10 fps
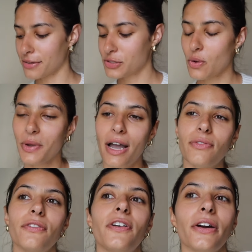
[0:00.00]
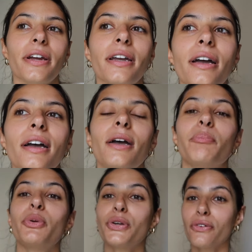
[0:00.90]
so we have a very
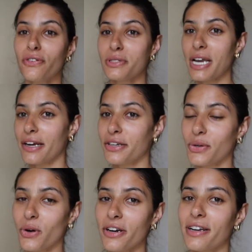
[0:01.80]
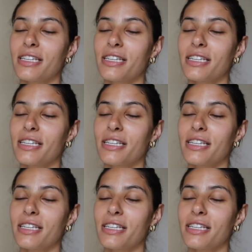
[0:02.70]
beautiful day in New York.